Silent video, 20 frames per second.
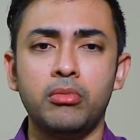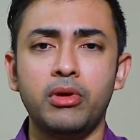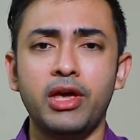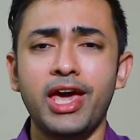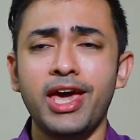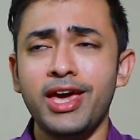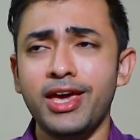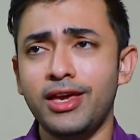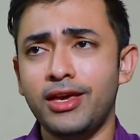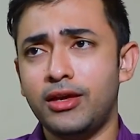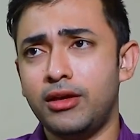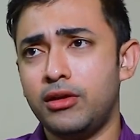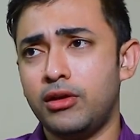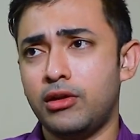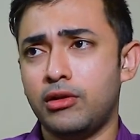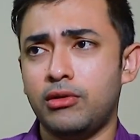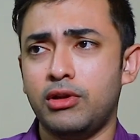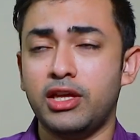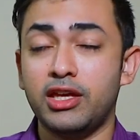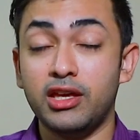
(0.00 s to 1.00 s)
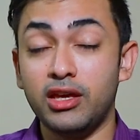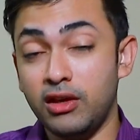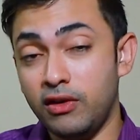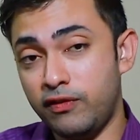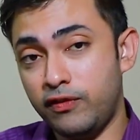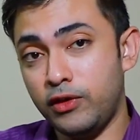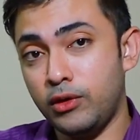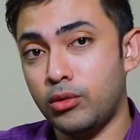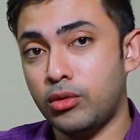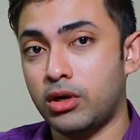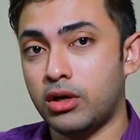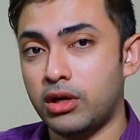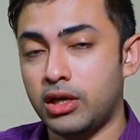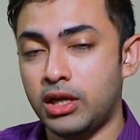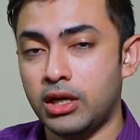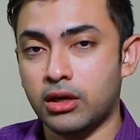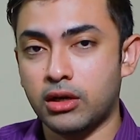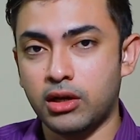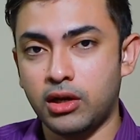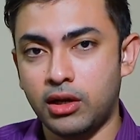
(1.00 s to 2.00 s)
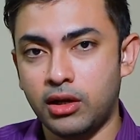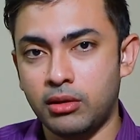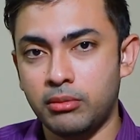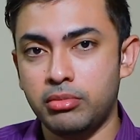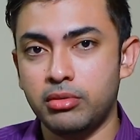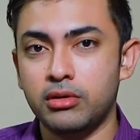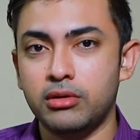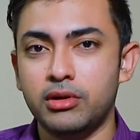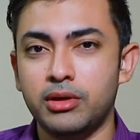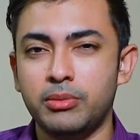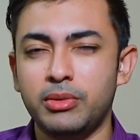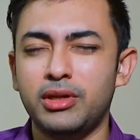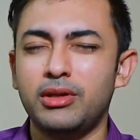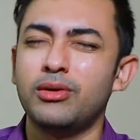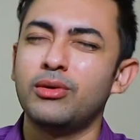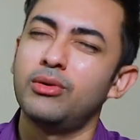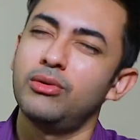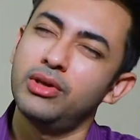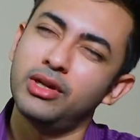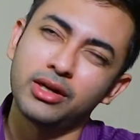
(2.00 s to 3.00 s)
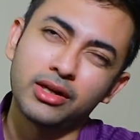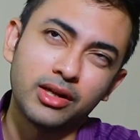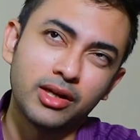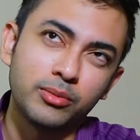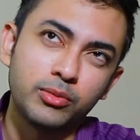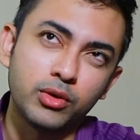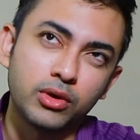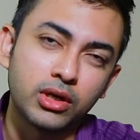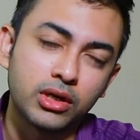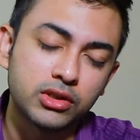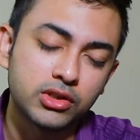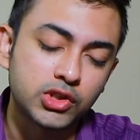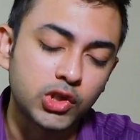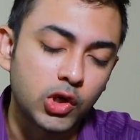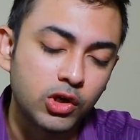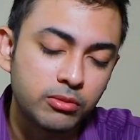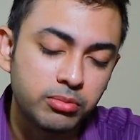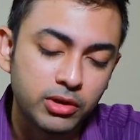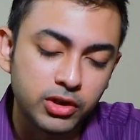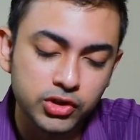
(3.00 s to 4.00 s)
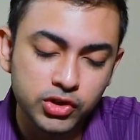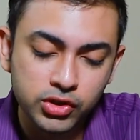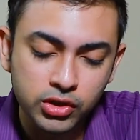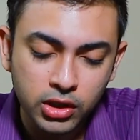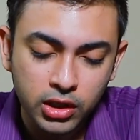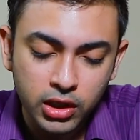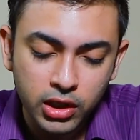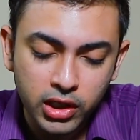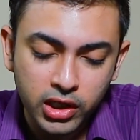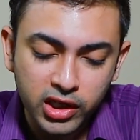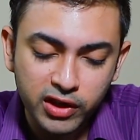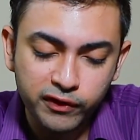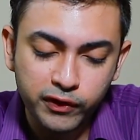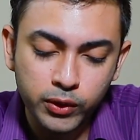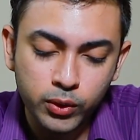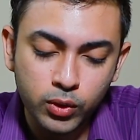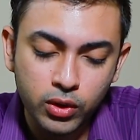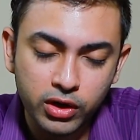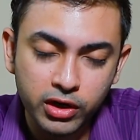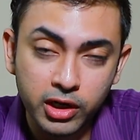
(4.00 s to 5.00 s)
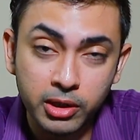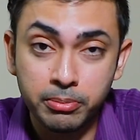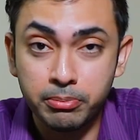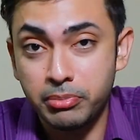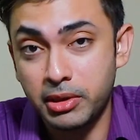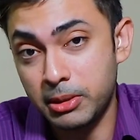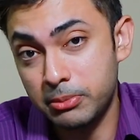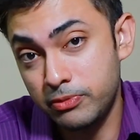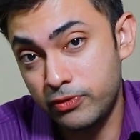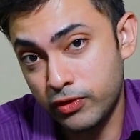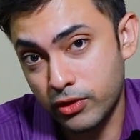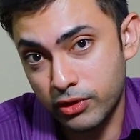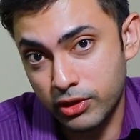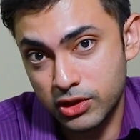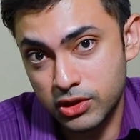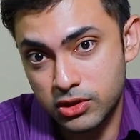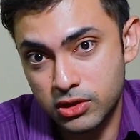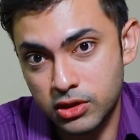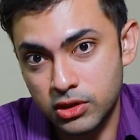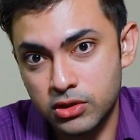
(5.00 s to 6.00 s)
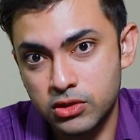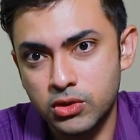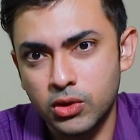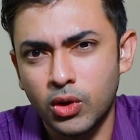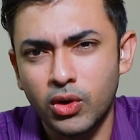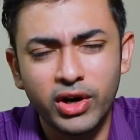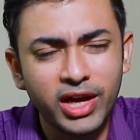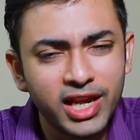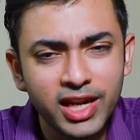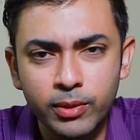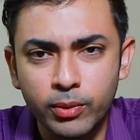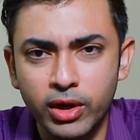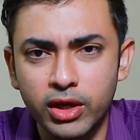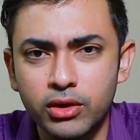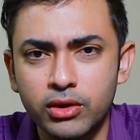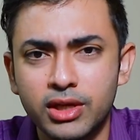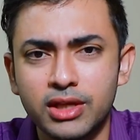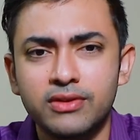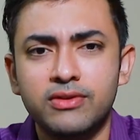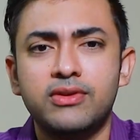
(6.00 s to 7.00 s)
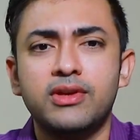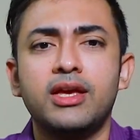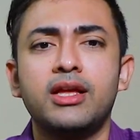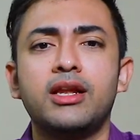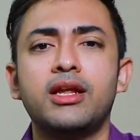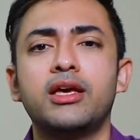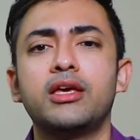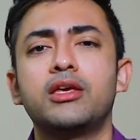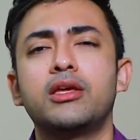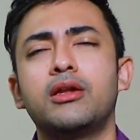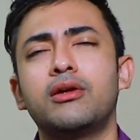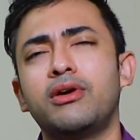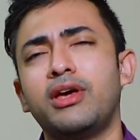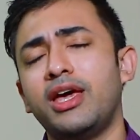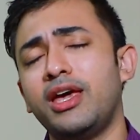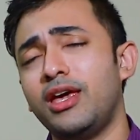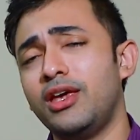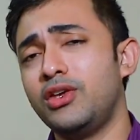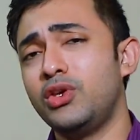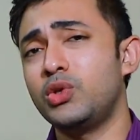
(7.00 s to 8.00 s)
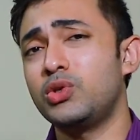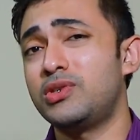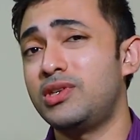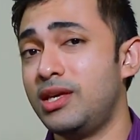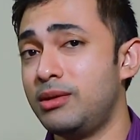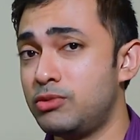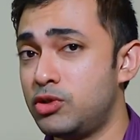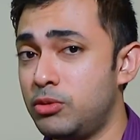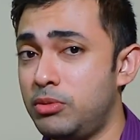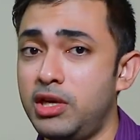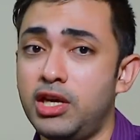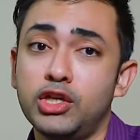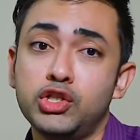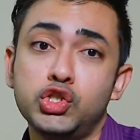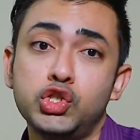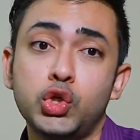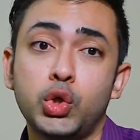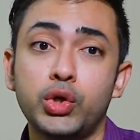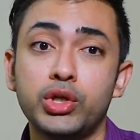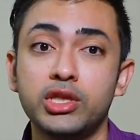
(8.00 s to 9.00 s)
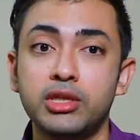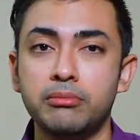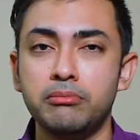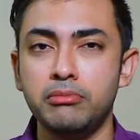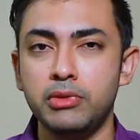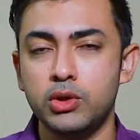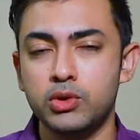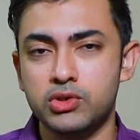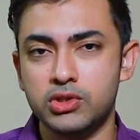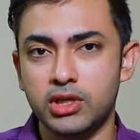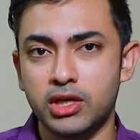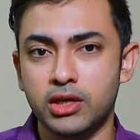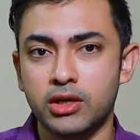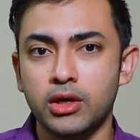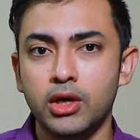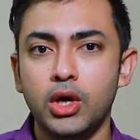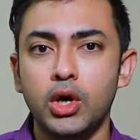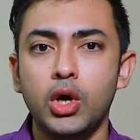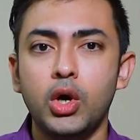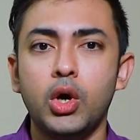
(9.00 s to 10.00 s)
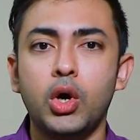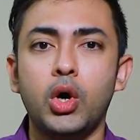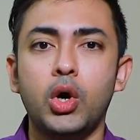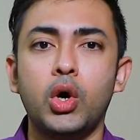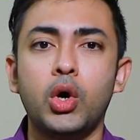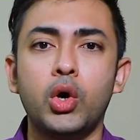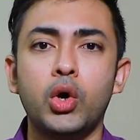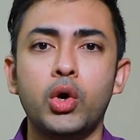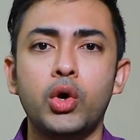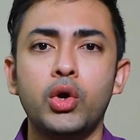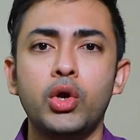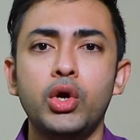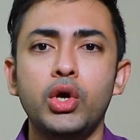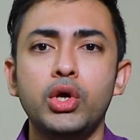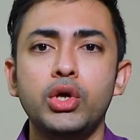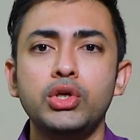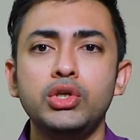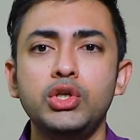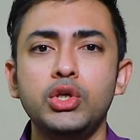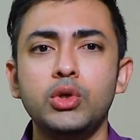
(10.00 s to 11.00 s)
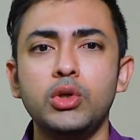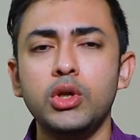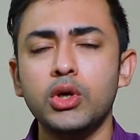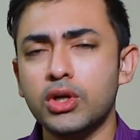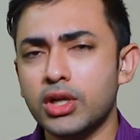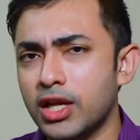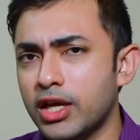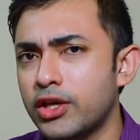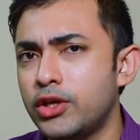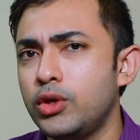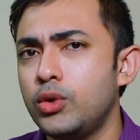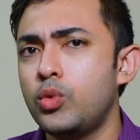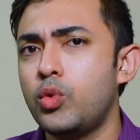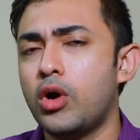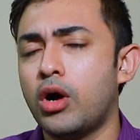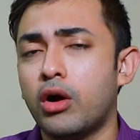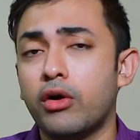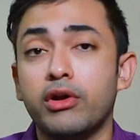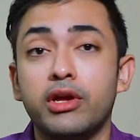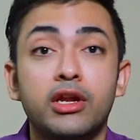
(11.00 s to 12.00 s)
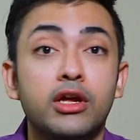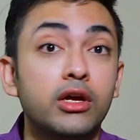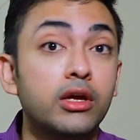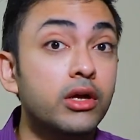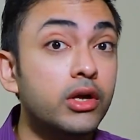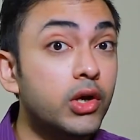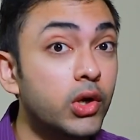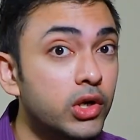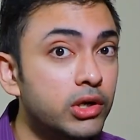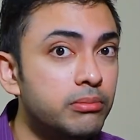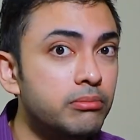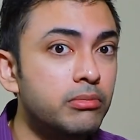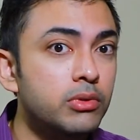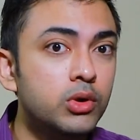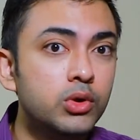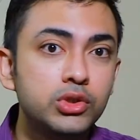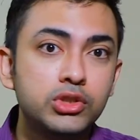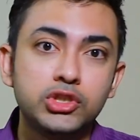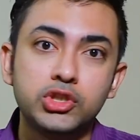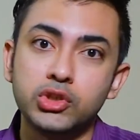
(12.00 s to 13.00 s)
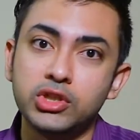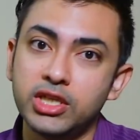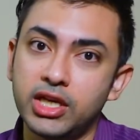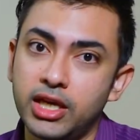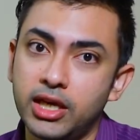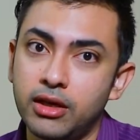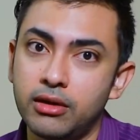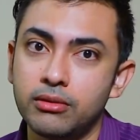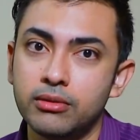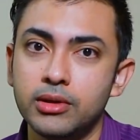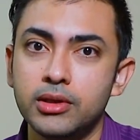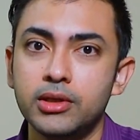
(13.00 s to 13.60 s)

hey, like if you are in a club, no, in a club you can't talk much. If you are in a pub, for instance, or anywhere, you can say like, hey, you seem to be enjoying the music, or you look like you are in a good mood today.